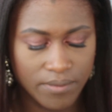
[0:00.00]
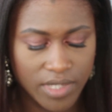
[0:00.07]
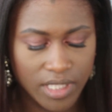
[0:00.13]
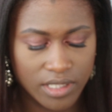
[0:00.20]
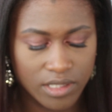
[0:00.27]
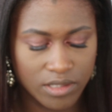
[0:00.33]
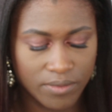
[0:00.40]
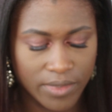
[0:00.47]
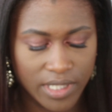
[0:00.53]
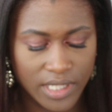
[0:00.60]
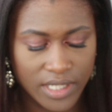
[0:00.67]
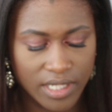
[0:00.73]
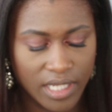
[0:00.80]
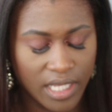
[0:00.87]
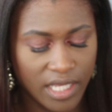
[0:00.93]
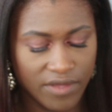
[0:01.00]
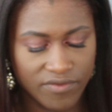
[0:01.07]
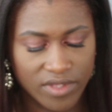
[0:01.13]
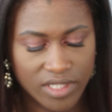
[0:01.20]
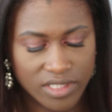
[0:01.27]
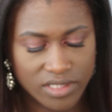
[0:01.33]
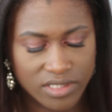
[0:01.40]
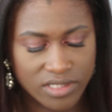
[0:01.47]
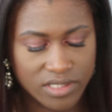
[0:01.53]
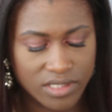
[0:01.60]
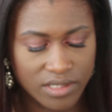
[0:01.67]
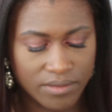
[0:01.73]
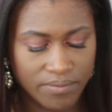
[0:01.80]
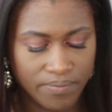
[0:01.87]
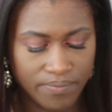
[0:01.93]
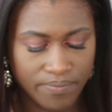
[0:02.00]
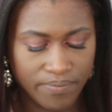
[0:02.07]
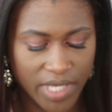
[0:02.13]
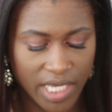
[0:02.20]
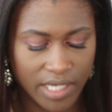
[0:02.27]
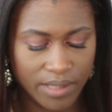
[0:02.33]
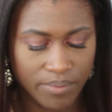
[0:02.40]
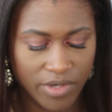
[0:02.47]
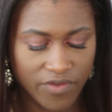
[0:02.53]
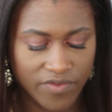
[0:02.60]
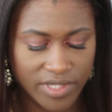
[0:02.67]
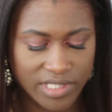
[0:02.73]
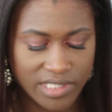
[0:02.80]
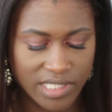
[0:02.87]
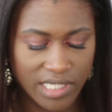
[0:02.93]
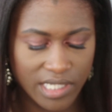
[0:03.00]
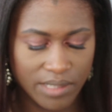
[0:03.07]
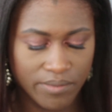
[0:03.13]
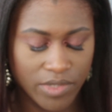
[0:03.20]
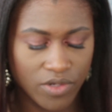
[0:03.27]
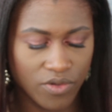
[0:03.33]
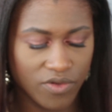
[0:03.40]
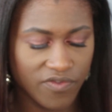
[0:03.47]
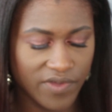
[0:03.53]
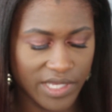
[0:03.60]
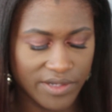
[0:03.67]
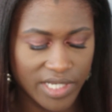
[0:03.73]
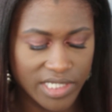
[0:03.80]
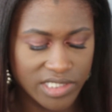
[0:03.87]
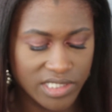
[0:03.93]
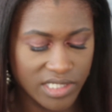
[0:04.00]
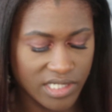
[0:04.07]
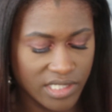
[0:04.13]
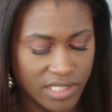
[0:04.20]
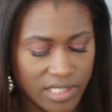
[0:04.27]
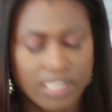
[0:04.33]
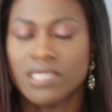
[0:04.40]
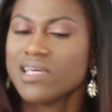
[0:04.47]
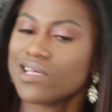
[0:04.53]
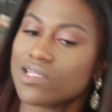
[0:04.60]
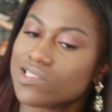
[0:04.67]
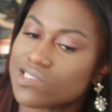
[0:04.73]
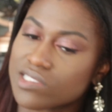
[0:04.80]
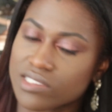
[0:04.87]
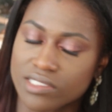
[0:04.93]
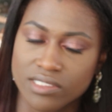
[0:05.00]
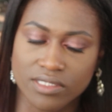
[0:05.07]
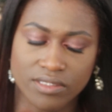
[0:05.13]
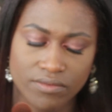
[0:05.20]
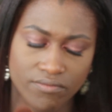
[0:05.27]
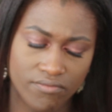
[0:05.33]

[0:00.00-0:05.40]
a little bit. I have this Becca Perfect Skin Mineral Foundation. It's,